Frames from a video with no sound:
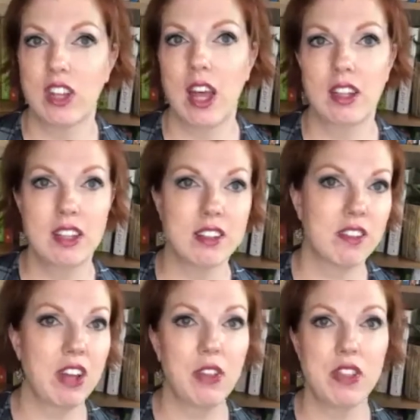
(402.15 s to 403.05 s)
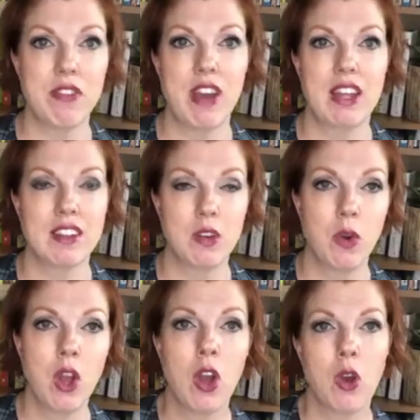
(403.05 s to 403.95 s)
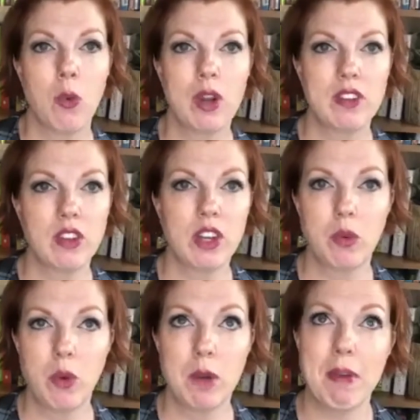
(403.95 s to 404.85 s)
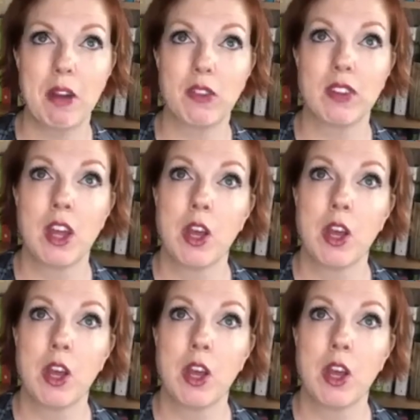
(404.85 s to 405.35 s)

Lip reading: a list of healthy fats and what is good in what amounts.